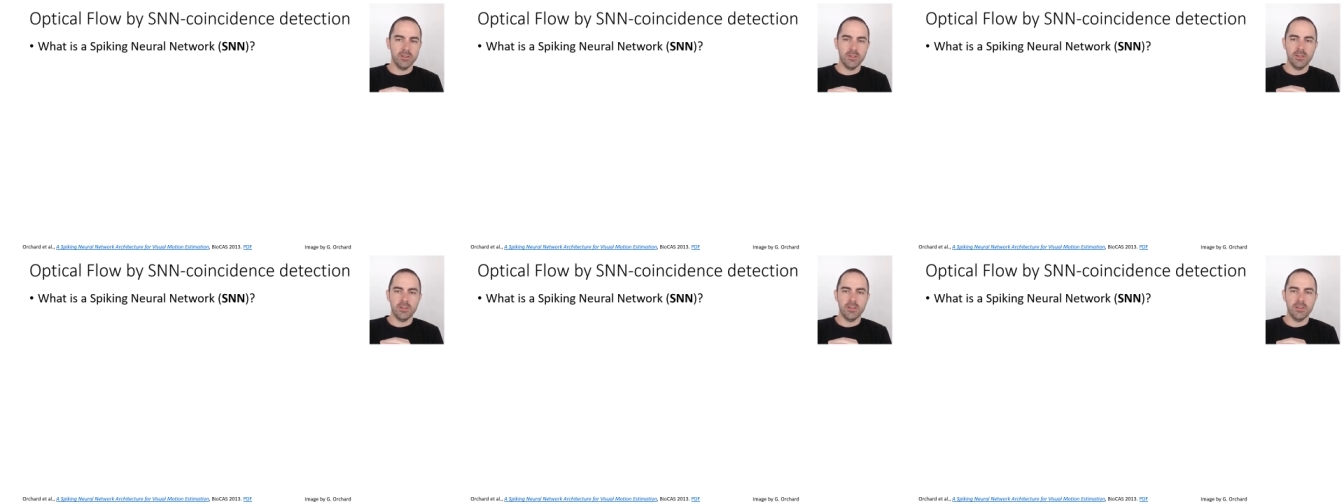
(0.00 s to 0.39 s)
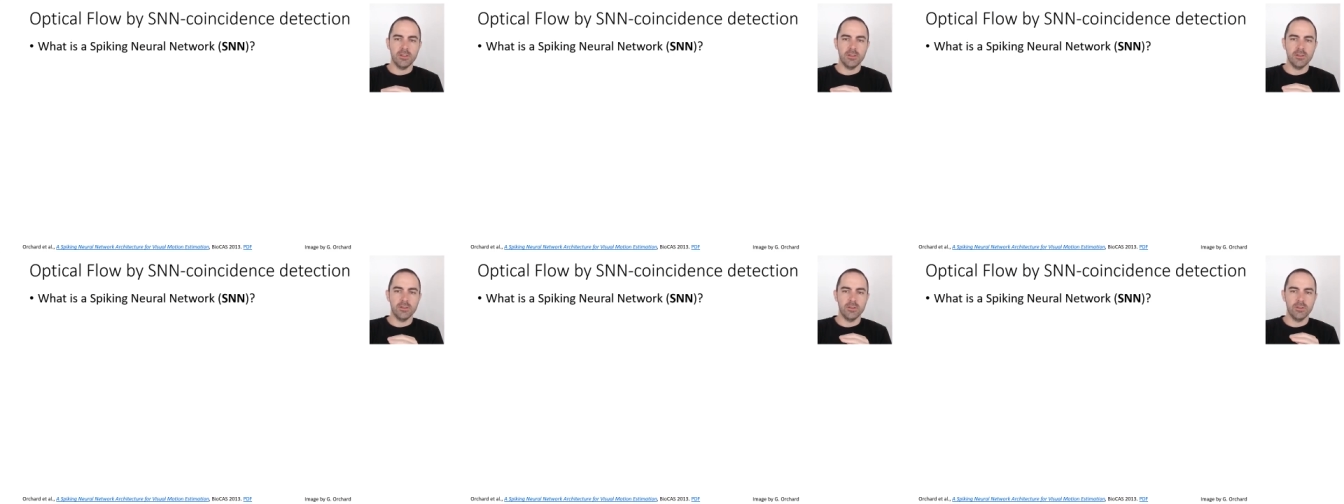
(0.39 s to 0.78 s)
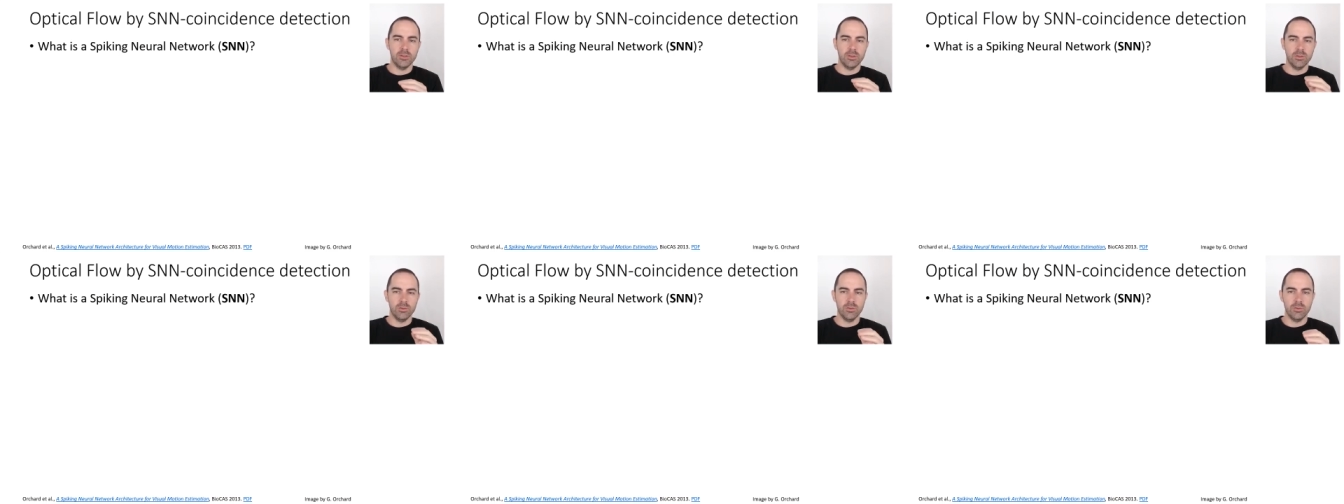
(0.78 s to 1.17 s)
Uh,
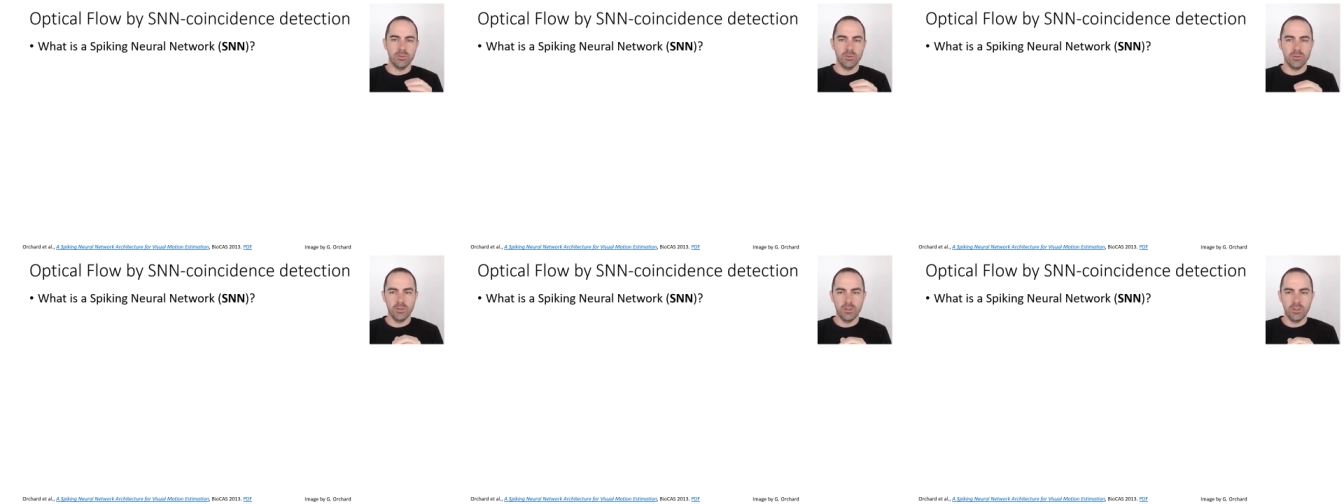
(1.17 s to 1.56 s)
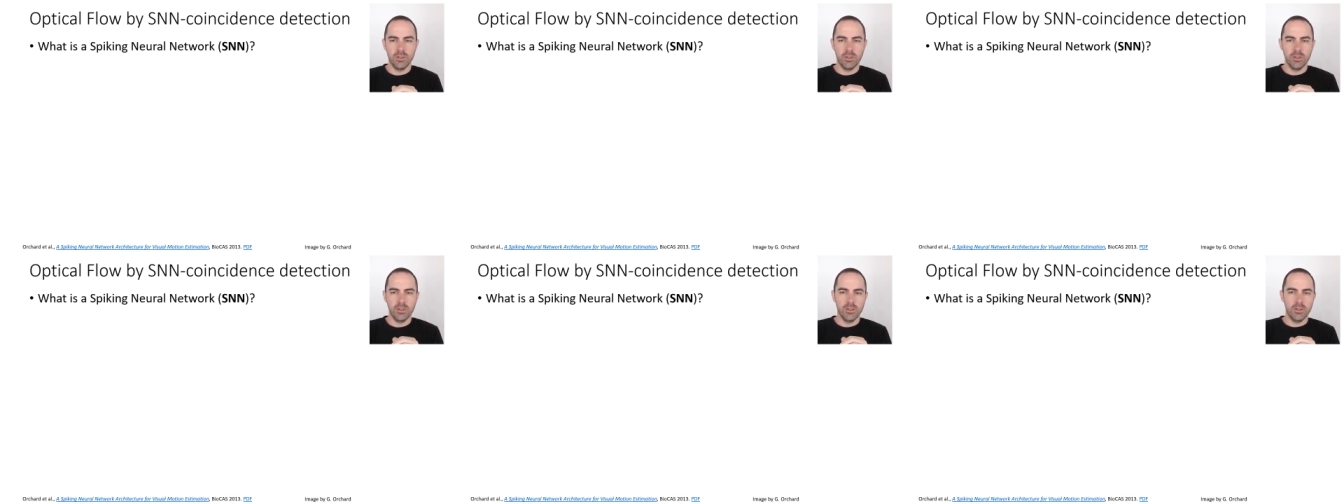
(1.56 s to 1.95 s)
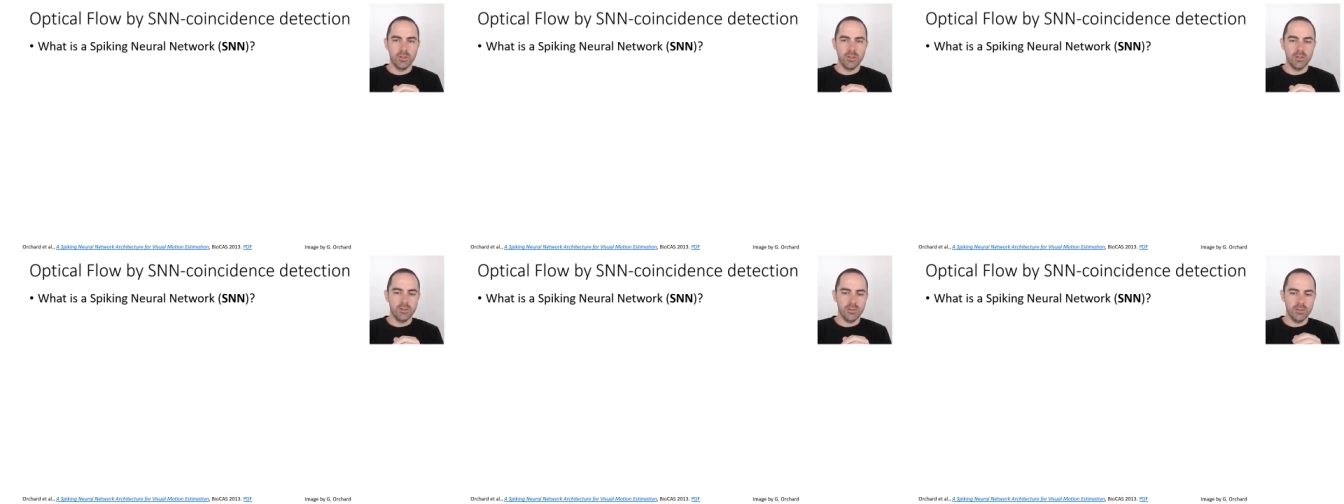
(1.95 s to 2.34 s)
so
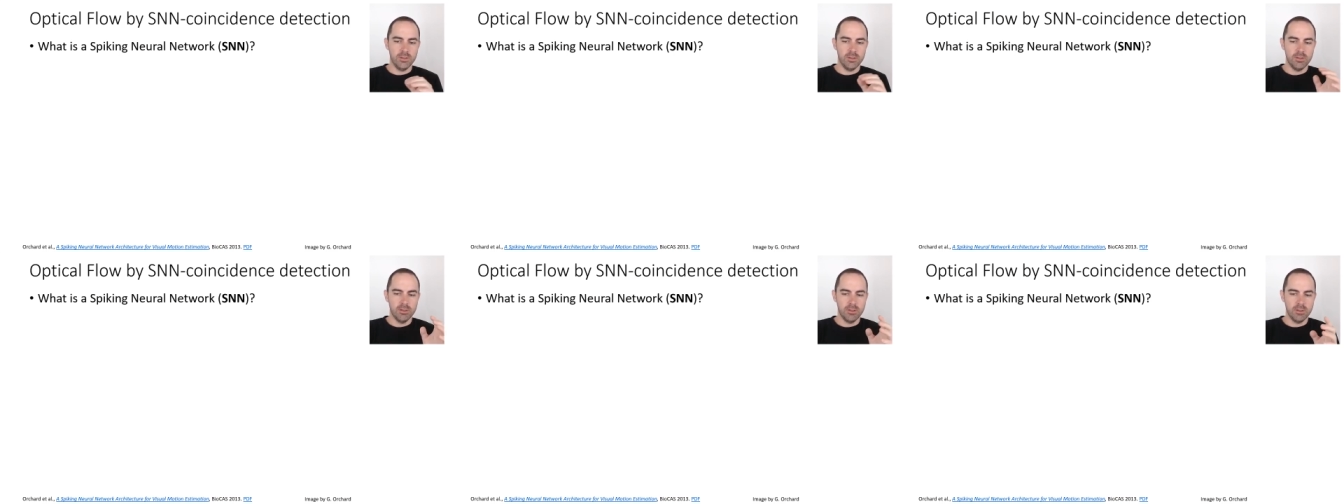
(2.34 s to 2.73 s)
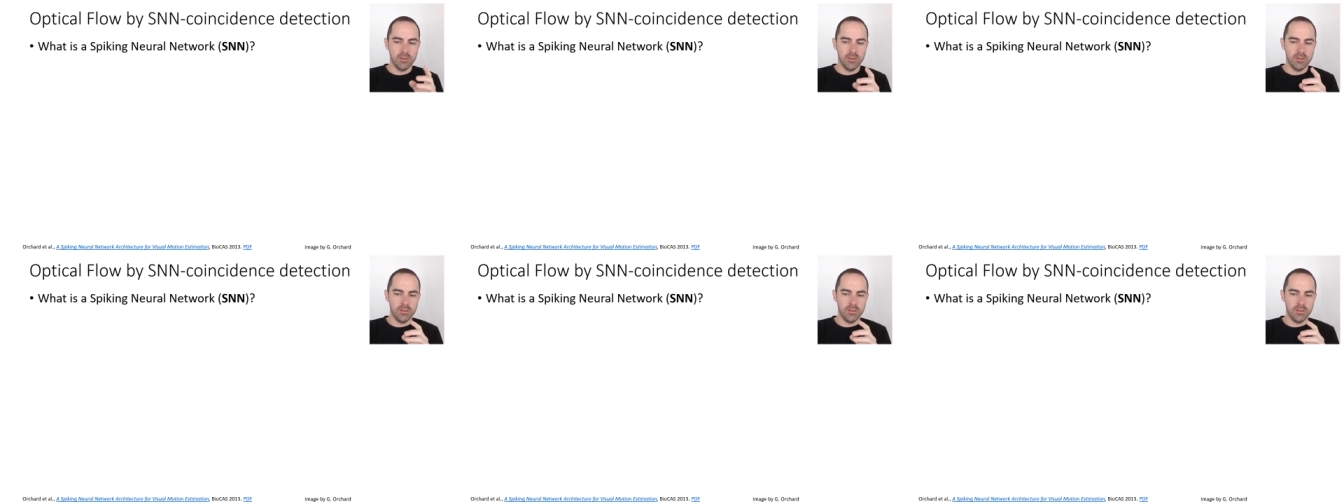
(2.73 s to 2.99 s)
it's,